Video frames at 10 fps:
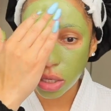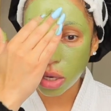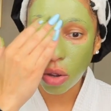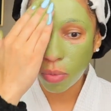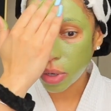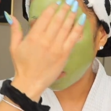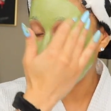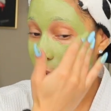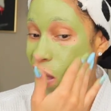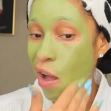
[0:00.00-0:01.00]
Don't want to
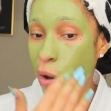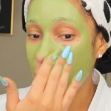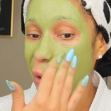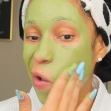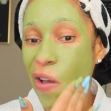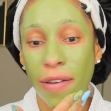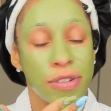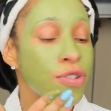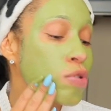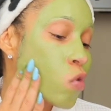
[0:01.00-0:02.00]
run out, but
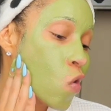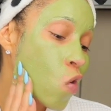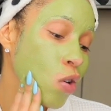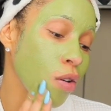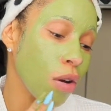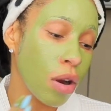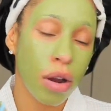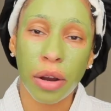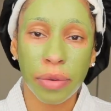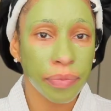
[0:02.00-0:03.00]

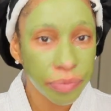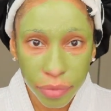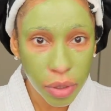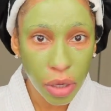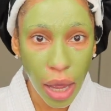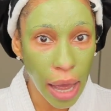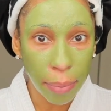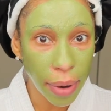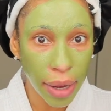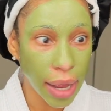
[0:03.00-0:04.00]
girl,
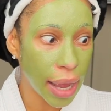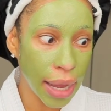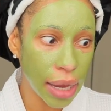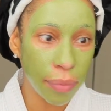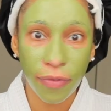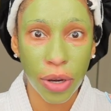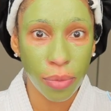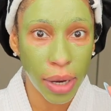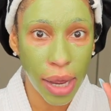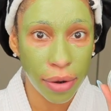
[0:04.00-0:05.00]
I ain't finna
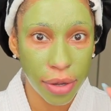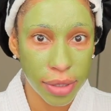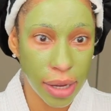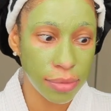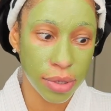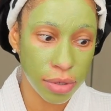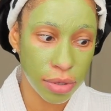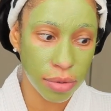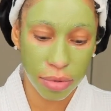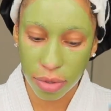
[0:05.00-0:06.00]
run out no time
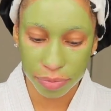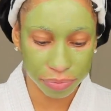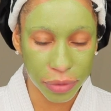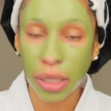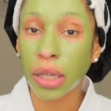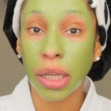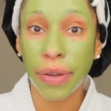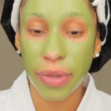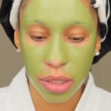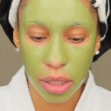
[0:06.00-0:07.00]
soon.
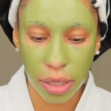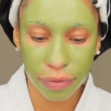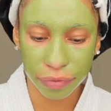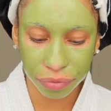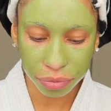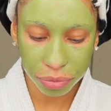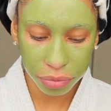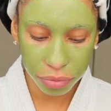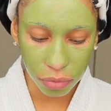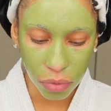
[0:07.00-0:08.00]
Love this stuff.
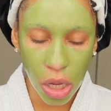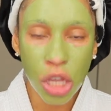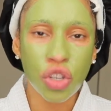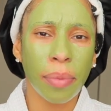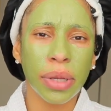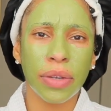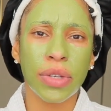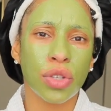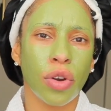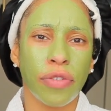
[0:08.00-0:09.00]
So I'm gonna leave
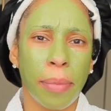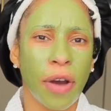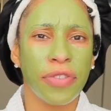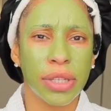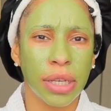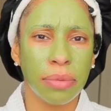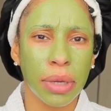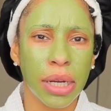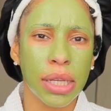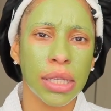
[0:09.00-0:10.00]
this on for about 15
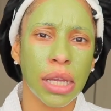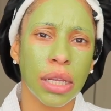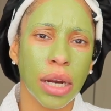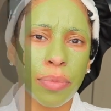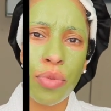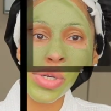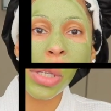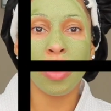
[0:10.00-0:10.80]
minutes and then I'm gonna rinse.